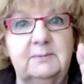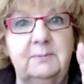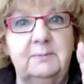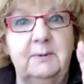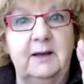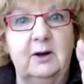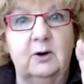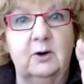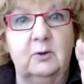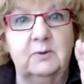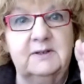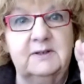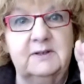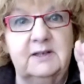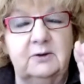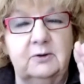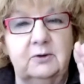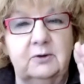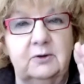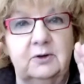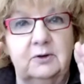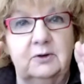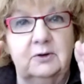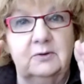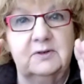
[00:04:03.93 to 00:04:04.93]
the speaker was
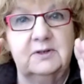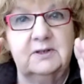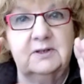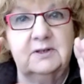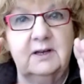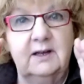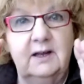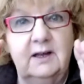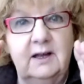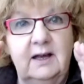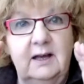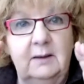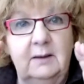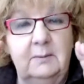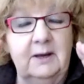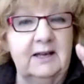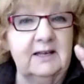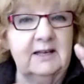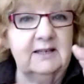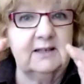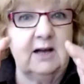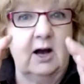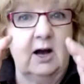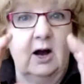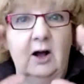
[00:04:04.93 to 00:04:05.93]
introduced,
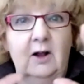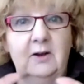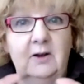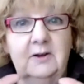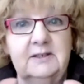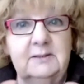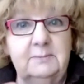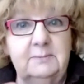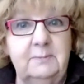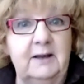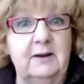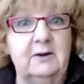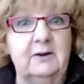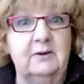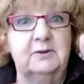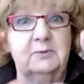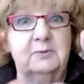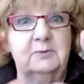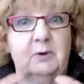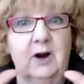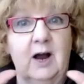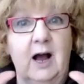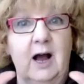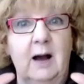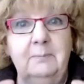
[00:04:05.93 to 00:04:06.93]
because all the speakers
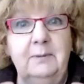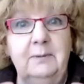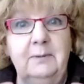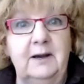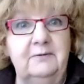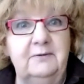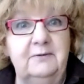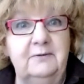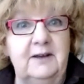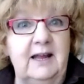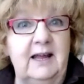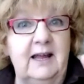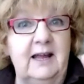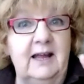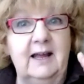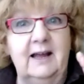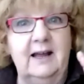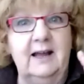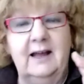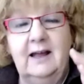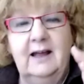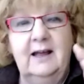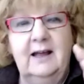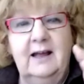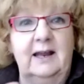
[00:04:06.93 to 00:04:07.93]
were
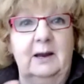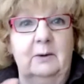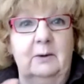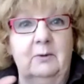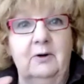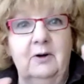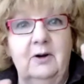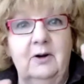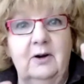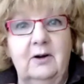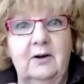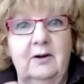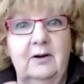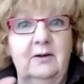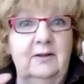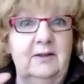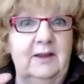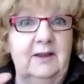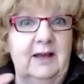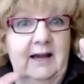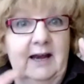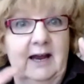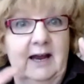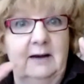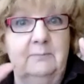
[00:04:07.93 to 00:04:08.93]
uplifting,
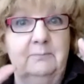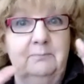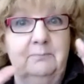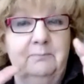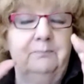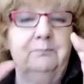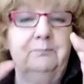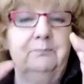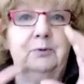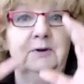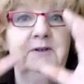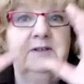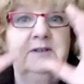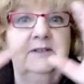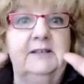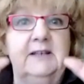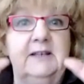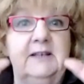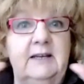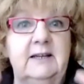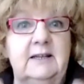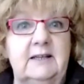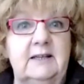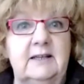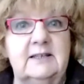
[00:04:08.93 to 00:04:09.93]
that had
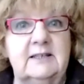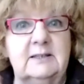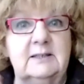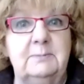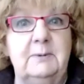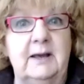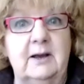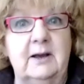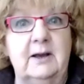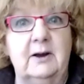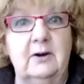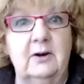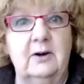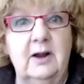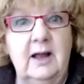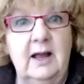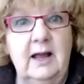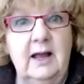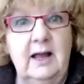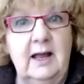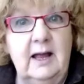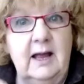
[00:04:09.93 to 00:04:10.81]
preceded the speaker,